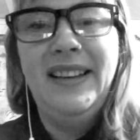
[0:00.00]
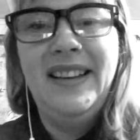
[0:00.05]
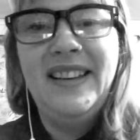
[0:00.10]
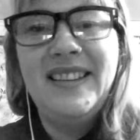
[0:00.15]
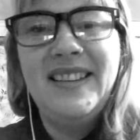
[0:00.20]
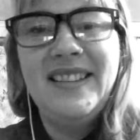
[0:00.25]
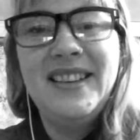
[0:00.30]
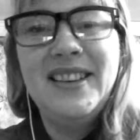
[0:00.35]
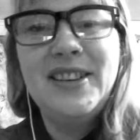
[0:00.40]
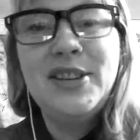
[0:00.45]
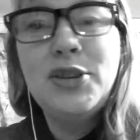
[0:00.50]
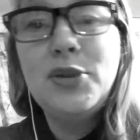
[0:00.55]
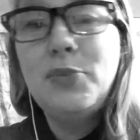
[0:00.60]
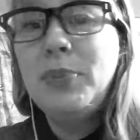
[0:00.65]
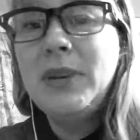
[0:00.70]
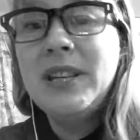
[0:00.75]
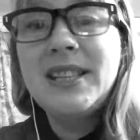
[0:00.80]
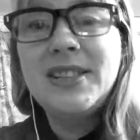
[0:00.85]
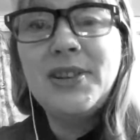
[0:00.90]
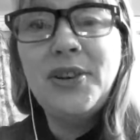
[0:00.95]
and it'd
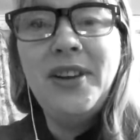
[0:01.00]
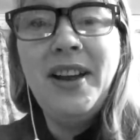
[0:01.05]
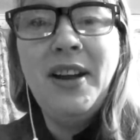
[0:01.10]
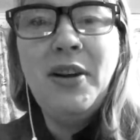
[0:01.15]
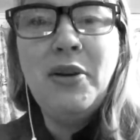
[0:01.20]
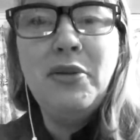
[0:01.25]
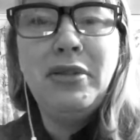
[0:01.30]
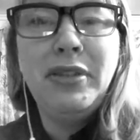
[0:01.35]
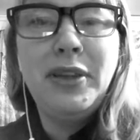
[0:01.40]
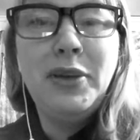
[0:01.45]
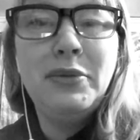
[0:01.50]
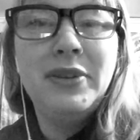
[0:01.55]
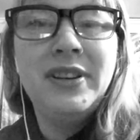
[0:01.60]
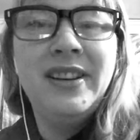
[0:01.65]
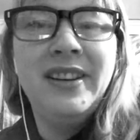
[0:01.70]
be so healthy, wouldn't